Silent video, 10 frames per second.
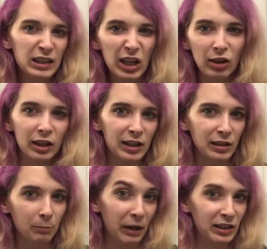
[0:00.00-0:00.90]

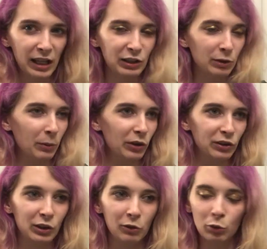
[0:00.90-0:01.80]
titillate my taste
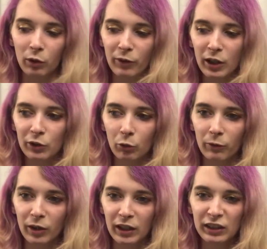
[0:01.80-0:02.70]
buds, you know, sort
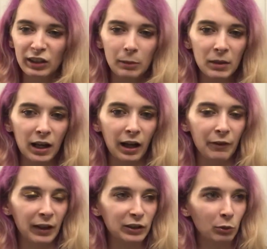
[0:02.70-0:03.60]
of send me
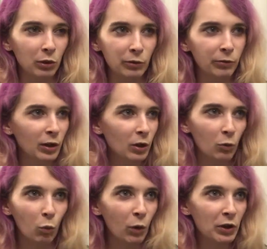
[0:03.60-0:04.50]
on that sort of
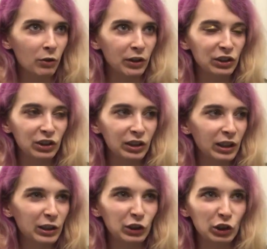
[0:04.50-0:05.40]
wondrous,
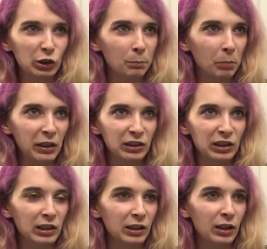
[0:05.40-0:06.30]

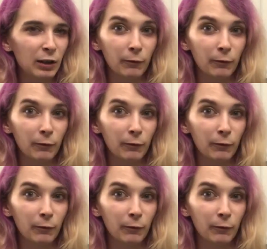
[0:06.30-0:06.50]
spicy